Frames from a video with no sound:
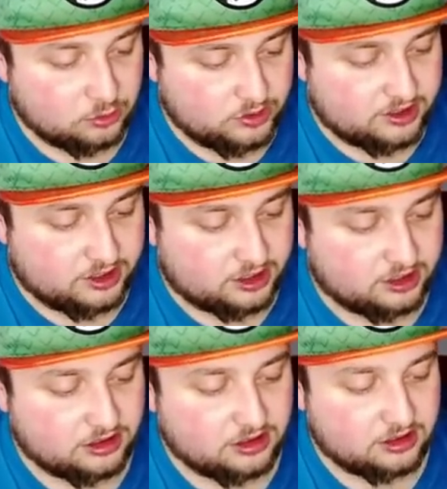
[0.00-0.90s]
Weezing.
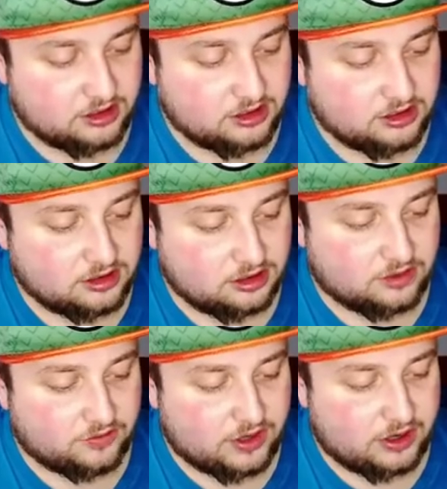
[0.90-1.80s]

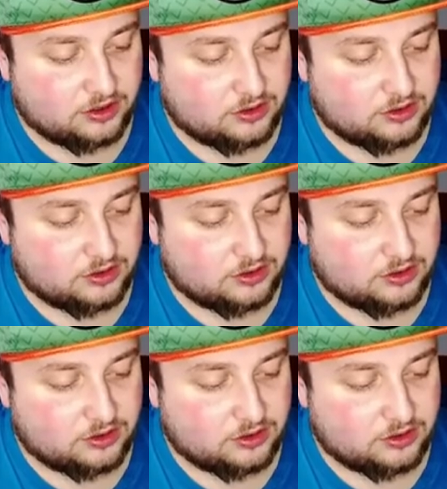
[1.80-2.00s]
Looking very